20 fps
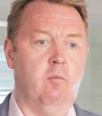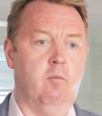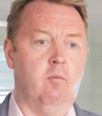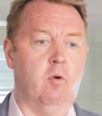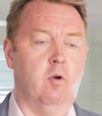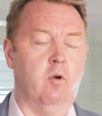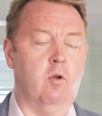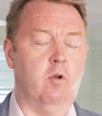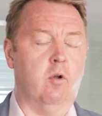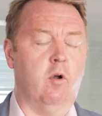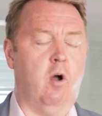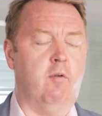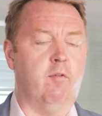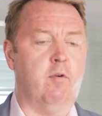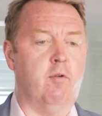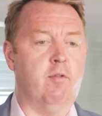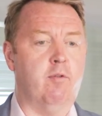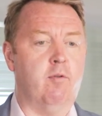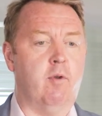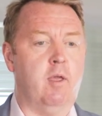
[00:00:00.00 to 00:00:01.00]
We're going to
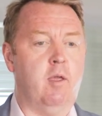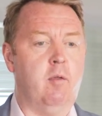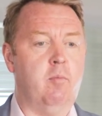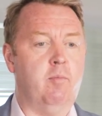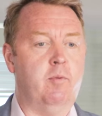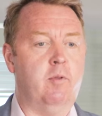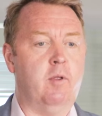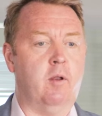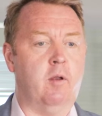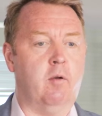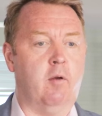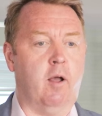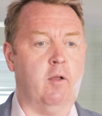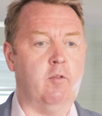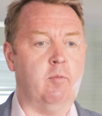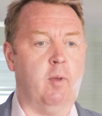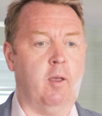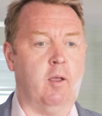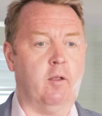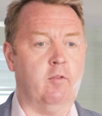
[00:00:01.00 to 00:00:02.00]
cover three particular
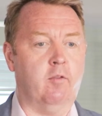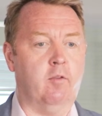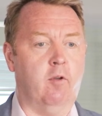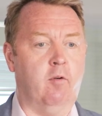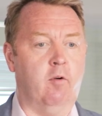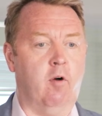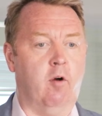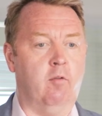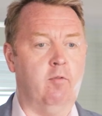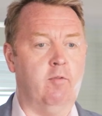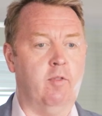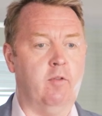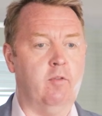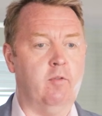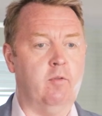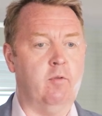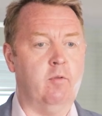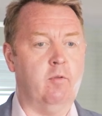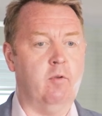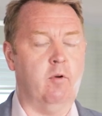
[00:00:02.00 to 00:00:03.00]
aspects of
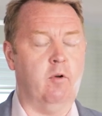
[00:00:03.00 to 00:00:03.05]
this